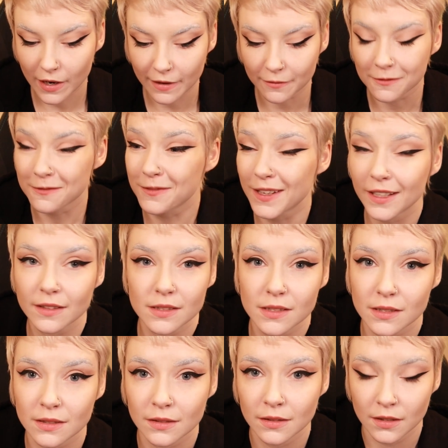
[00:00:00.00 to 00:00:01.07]
and
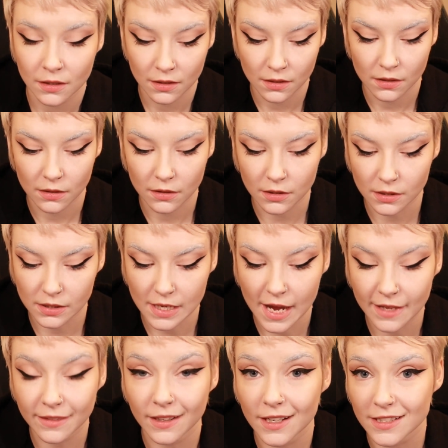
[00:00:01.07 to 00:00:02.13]
fix the
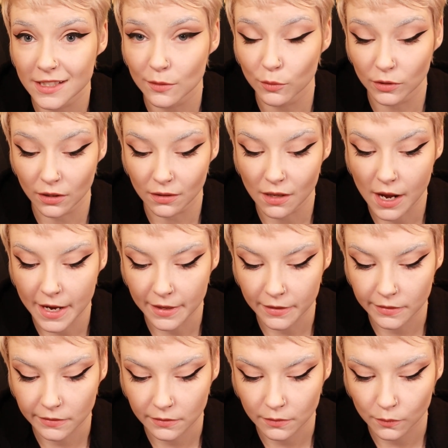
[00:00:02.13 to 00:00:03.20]
side that I did with the
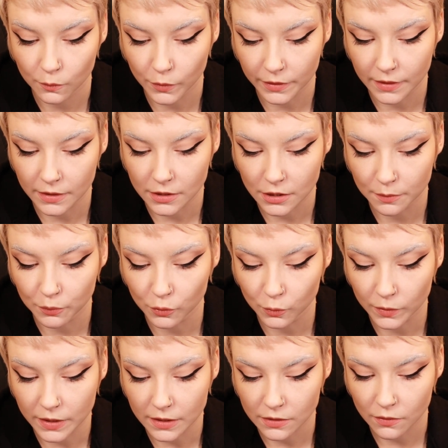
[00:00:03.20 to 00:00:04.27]
liner with this spoolie.